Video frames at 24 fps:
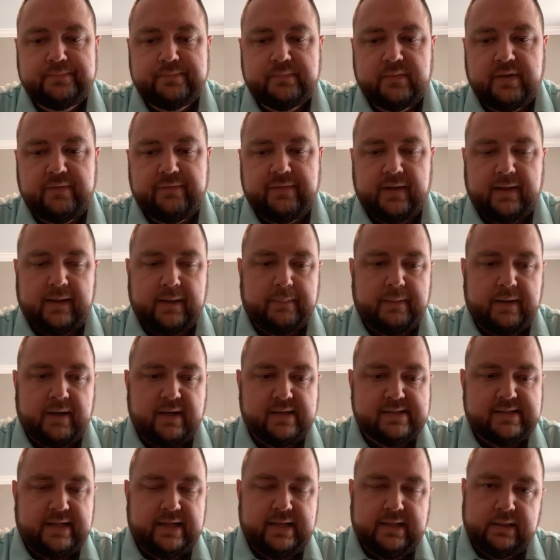They felt like
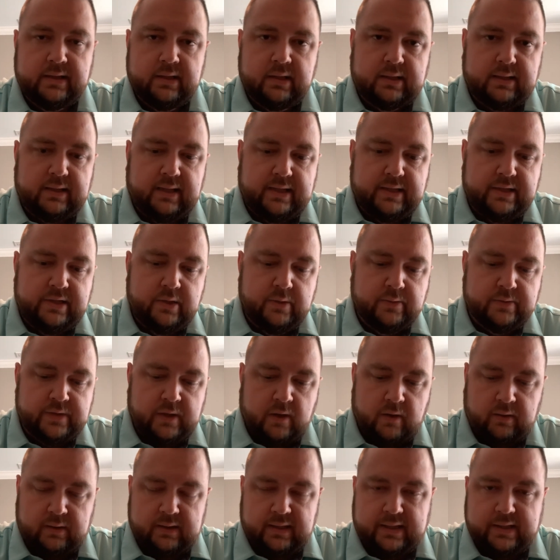because they didn't look like you,
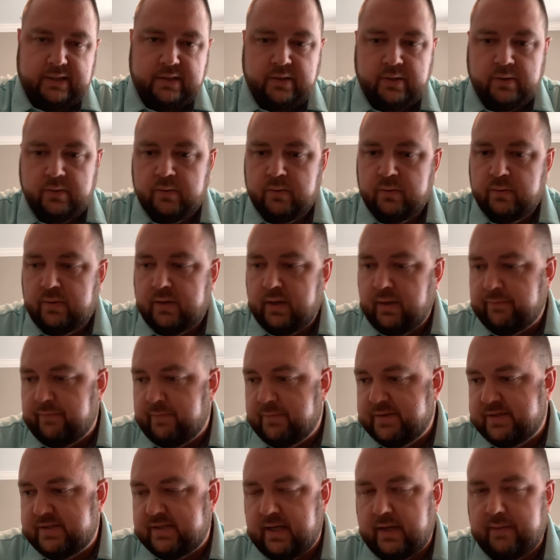talk like you, come from
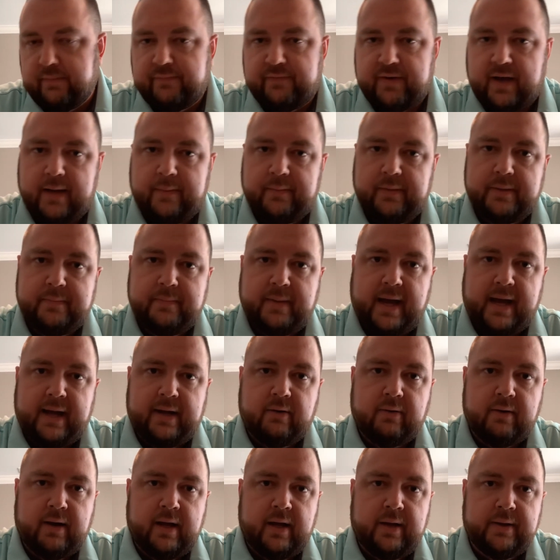the same family
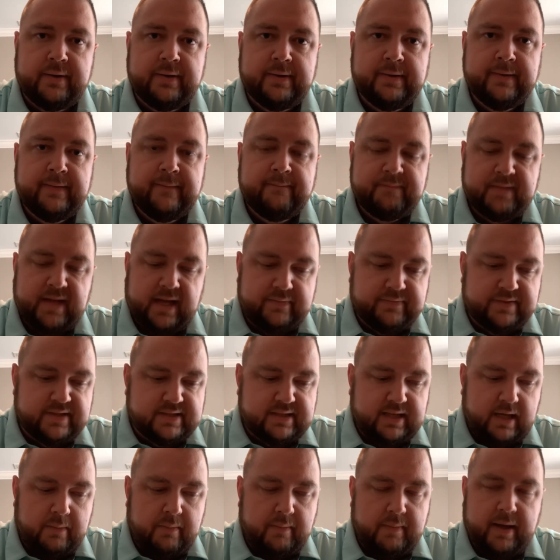background, have the
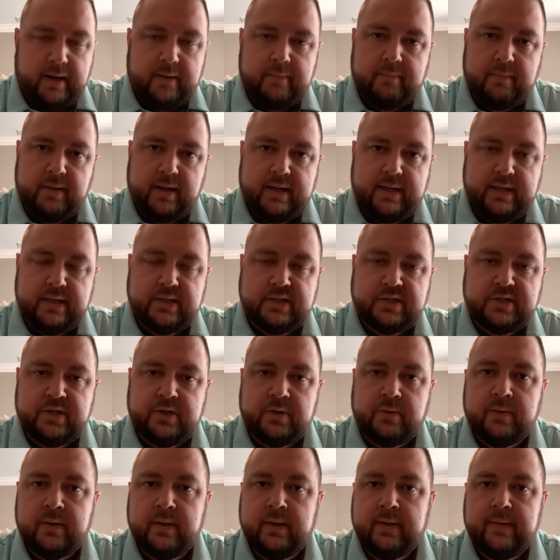same amount of money as
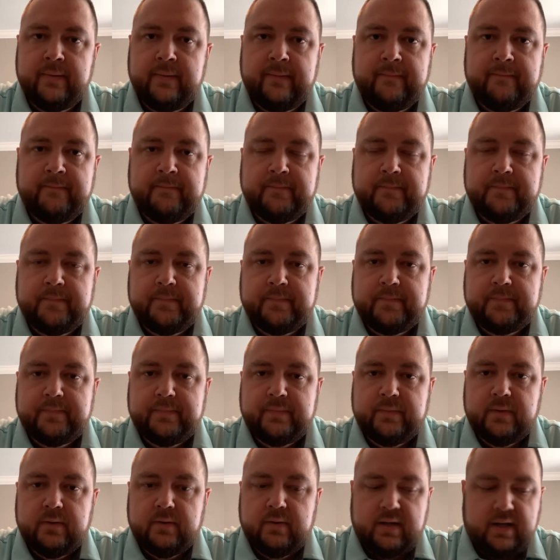you,
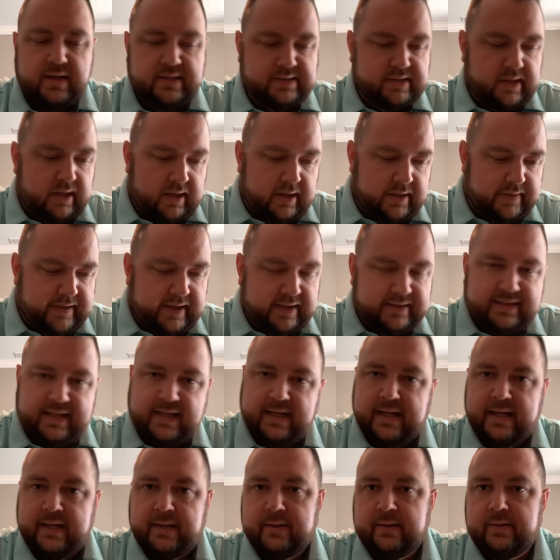because of all that, they
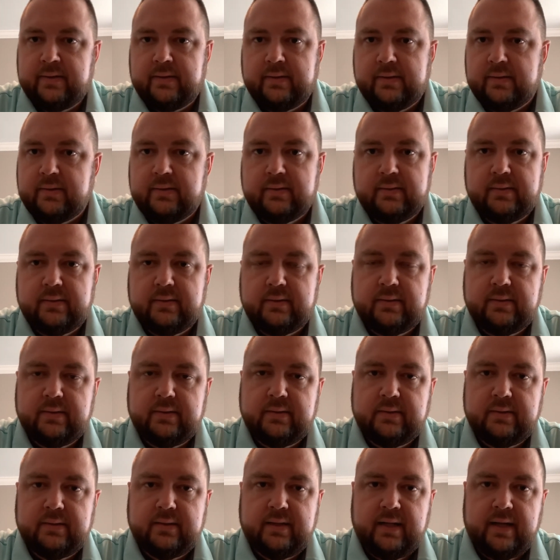didn't
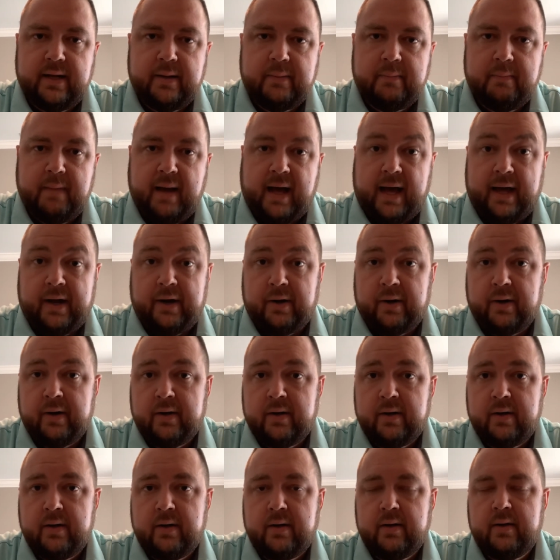they didn't matter.
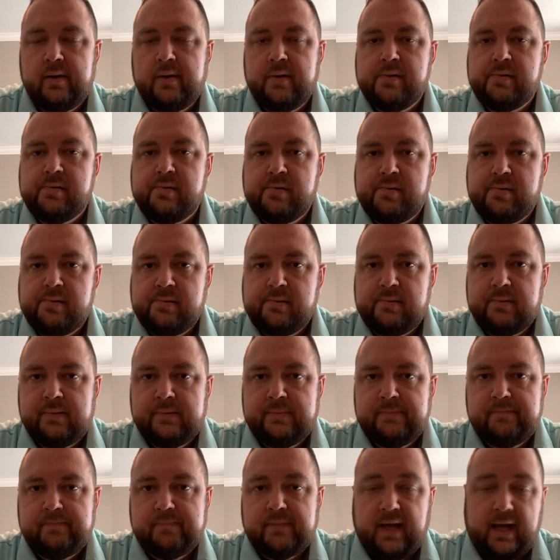
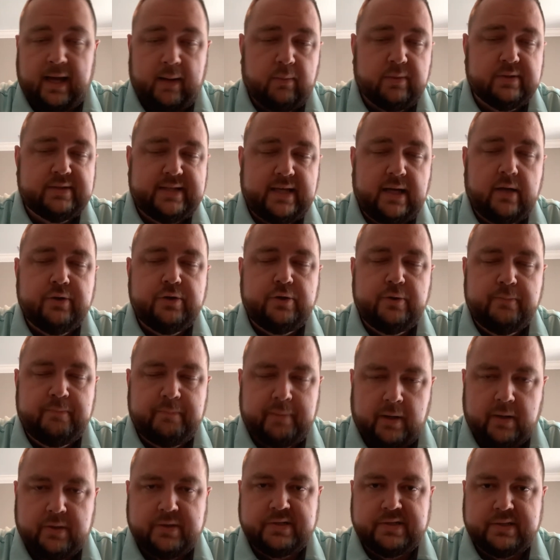I will tell you
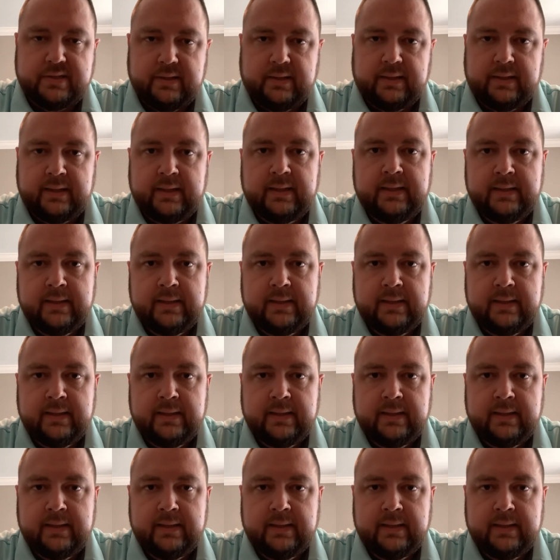personally,